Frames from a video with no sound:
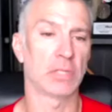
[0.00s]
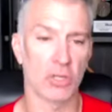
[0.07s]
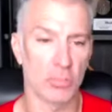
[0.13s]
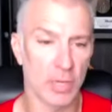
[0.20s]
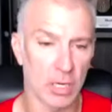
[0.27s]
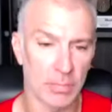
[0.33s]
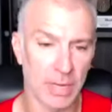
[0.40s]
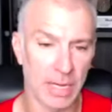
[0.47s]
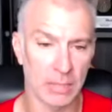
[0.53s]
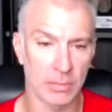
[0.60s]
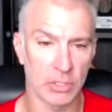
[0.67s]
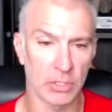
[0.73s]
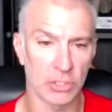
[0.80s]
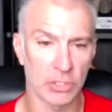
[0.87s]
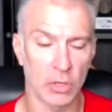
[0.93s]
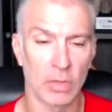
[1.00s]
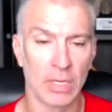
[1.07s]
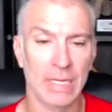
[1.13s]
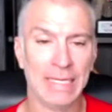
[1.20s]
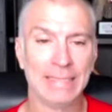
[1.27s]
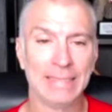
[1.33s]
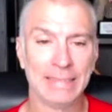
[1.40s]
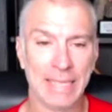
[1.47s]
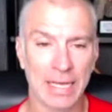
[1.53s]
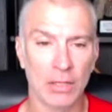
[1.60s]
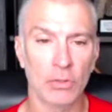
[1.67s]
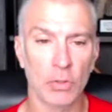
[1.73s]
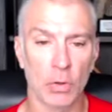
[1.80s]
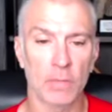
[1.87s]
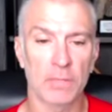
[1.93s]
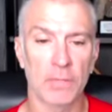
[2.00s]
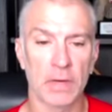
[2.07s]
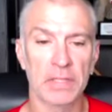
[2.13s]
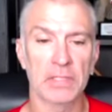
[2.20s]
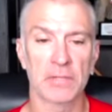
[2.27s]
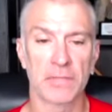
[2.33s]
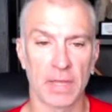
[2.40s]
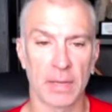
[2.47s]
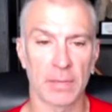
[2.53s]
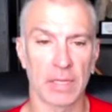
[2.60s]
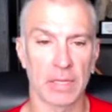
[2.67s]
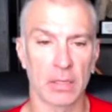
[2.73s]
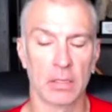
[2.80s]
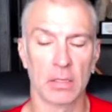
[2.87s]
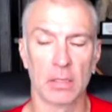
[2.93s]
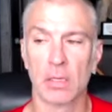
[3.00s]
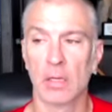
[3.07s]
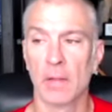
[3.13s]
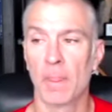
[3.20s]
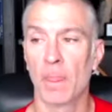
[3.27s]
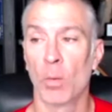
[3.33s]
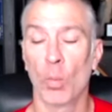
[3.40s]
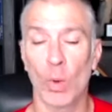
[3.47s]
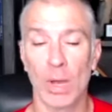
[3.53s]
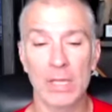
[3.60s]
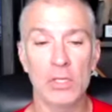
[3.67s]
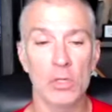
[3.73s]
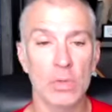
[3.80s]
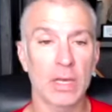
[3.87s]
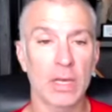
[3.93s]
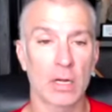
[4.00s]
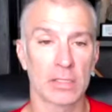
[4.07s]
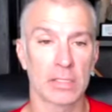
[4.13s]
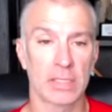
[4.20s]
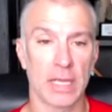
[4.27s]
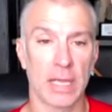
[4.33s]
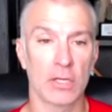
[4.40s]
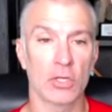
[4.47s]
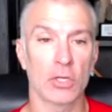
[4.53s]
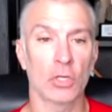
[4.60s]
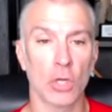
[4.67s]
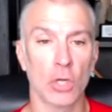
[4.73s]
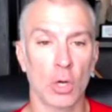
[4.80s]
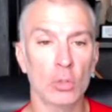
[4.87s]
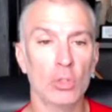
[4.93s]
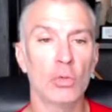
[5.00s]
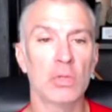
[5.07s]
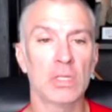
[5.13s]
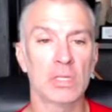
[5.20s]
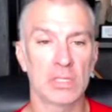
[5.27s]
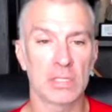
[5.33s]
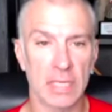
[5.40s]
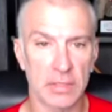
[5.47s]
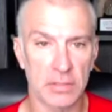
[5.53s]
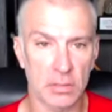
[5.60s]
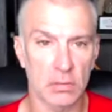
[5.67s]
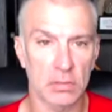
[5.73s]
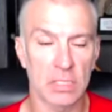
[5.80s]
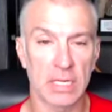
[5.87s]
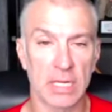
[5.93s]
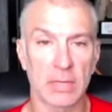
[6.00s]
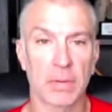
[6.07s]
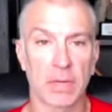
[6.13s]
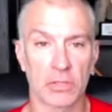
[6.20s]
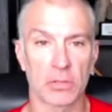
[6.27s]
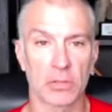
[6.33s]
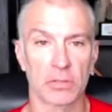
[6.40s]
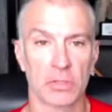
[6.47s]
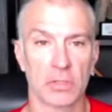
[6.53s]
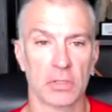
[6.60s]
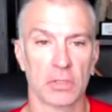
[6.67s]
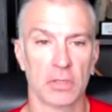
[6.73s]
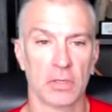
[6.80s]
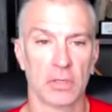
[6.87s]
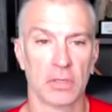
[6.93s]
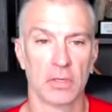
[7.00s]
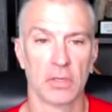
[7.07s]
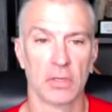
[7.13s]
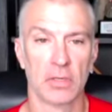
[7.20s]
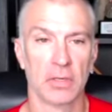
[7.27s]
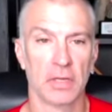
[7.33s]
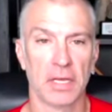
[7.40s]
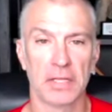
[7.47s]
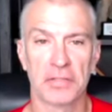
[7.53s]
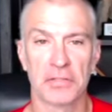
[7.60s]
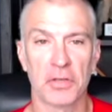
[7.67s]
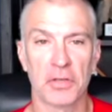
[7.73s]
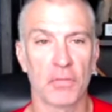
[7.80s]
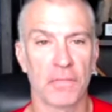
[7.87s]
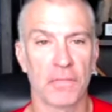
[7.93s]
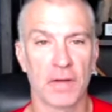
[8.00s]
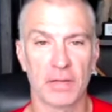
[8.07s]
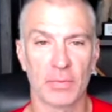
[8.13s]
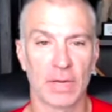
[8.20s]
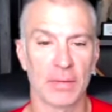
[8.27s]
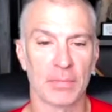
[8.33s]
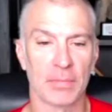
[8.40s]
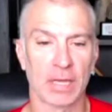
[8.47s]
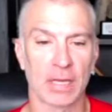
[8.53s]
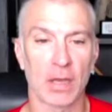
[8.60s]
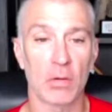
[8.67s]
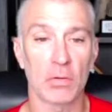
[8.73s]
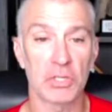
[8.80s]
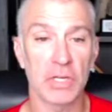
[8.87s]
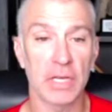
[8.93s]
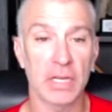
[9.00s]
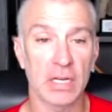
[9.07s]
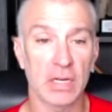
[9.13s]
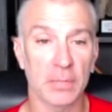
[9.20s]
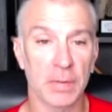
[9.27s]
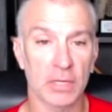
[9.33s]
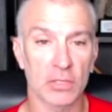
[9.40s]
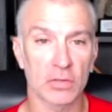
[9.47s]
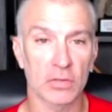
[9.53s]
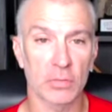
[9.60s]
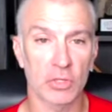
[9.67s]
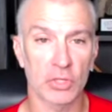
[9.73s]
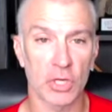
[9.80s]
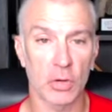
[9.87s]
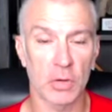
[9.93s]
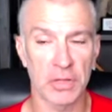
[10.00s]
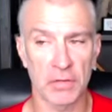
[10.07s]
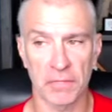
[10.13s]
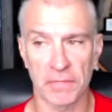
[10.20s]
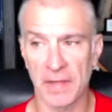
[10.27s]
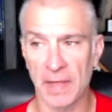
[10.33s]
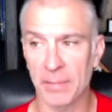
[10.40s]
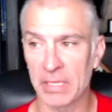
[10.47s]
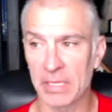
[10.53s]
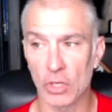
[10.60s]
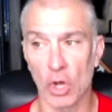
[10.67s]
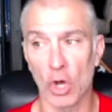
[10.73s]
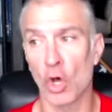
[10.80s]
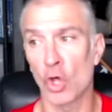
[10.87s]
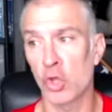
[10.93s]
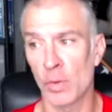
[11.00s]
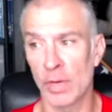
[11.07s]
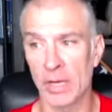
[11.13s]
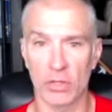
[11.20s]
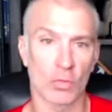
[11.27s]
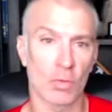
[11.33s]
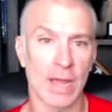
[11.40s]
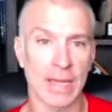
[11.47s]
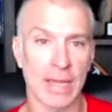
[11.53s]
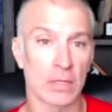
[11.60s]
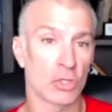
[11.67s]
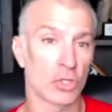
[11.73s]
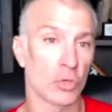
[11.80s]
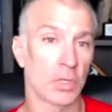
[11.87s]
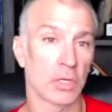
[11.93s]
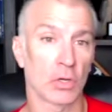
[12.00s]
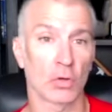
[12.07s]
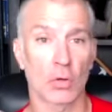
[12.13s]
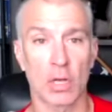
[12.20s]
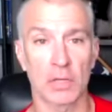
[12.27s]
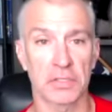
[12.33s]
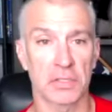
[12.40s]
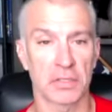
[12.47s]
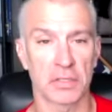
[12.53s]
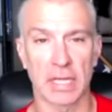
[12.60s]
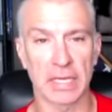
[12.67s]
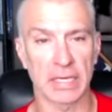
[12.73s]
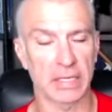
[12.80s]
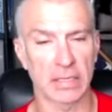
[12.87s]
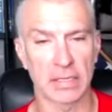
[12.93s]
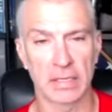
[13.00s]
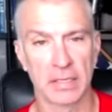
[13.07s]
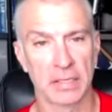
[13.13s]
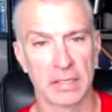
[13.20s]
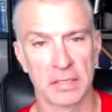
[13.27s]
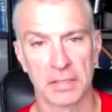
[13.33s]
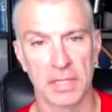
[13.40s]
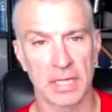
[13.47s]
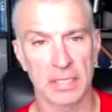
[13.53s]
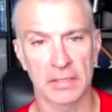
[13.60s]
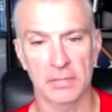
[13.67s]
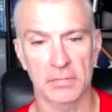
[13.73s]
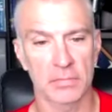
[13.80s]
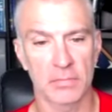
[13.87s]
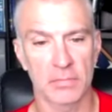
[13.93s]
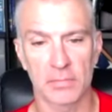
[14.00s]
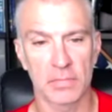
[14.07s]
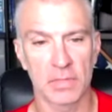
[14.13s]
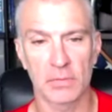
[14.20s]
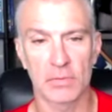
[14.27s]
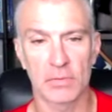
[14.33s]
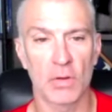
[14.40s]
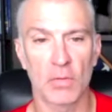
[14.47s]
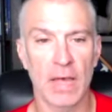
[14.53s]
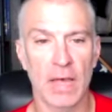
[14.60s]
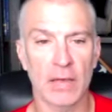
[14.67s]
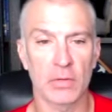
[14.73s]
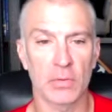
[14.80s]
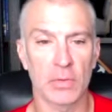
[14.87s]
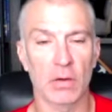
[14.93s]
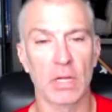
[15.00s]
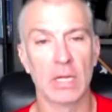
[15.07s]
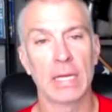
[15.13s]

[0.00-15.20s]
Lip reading: you about a bodybuilding show. Tell your friends and family when you get on stage, go to the center to take pictures. It's so funny when I'm like, oh, did you get any pictures from the show? And their family's all the way on the right shooting across, like there's no value there.